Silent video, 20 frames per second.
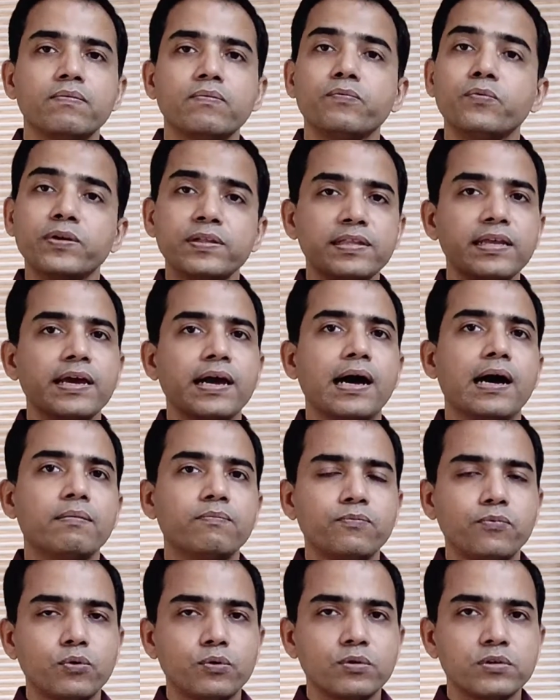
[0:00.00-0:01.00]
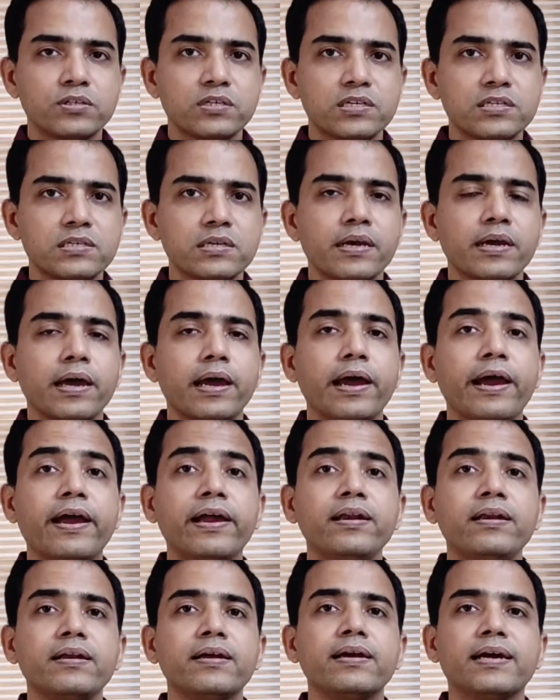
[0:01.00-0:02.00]
with the armed forces,
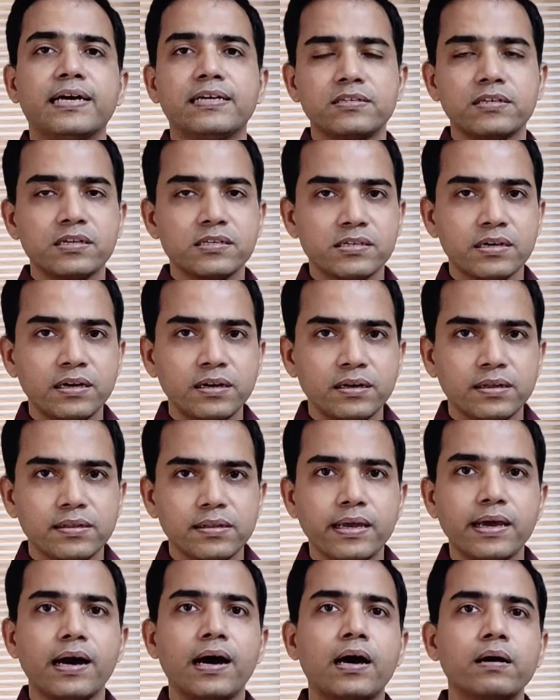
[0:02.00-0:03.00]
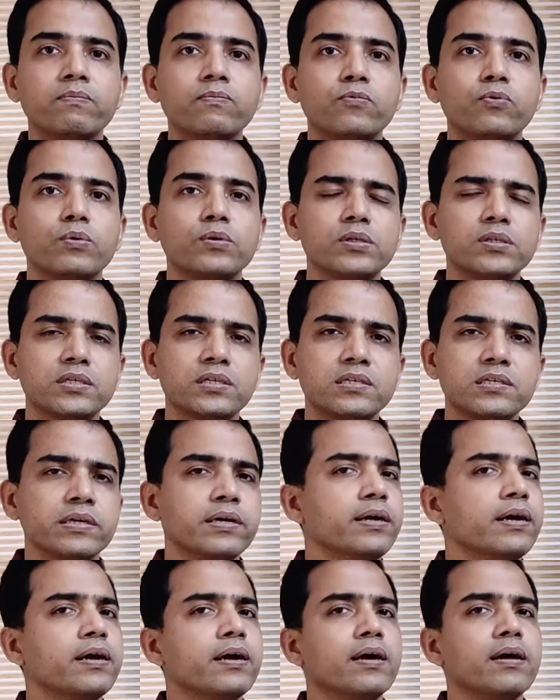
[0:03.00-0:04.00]
and as a result, the armed
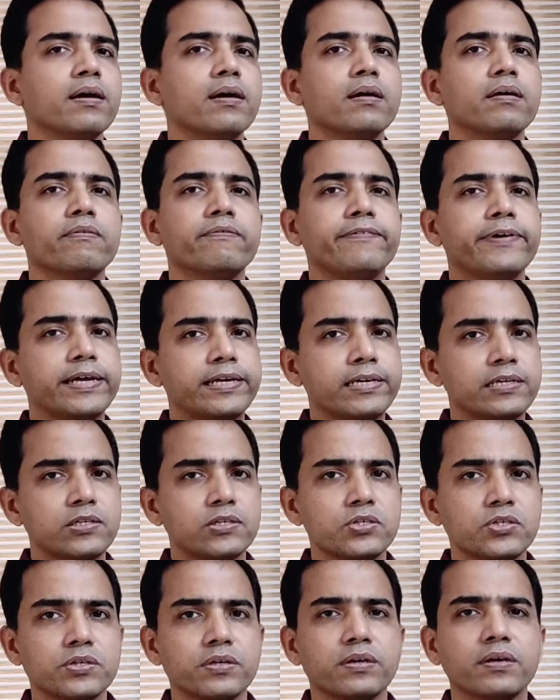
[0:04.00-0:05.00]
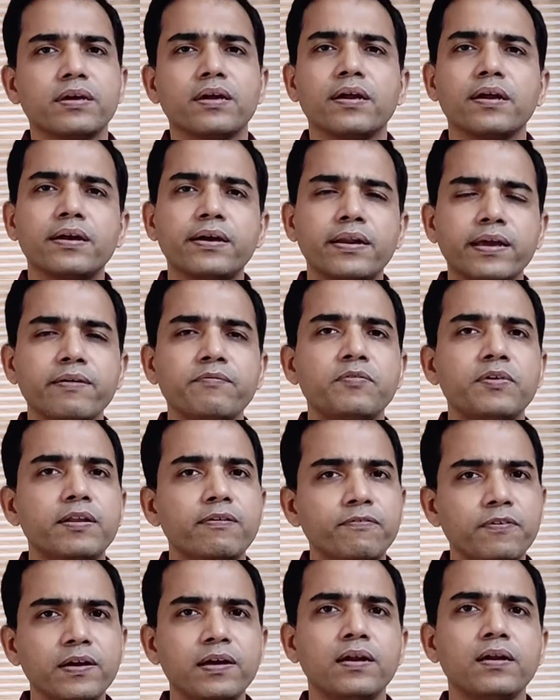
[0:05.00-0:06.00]
forces faced great
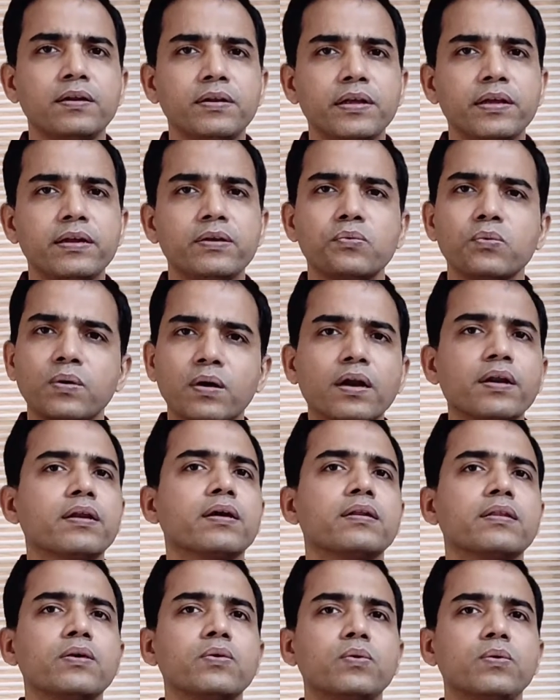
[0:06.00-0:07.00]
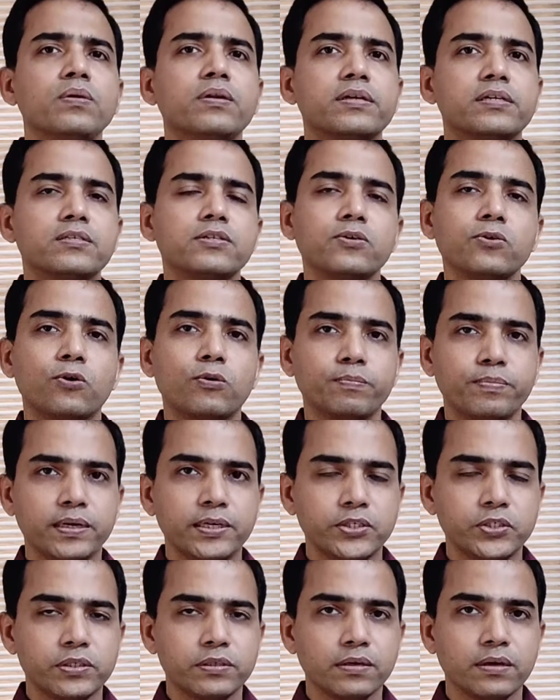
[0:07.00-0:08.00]
difficulty to conduct the whole rescue
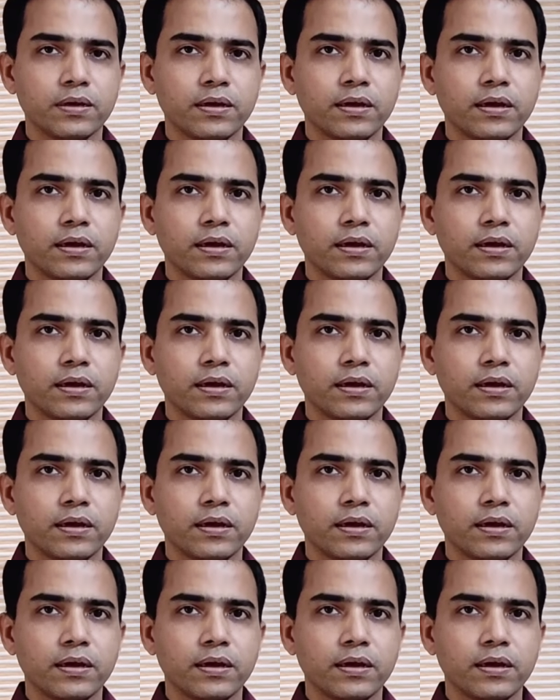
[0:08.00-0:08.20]
operation.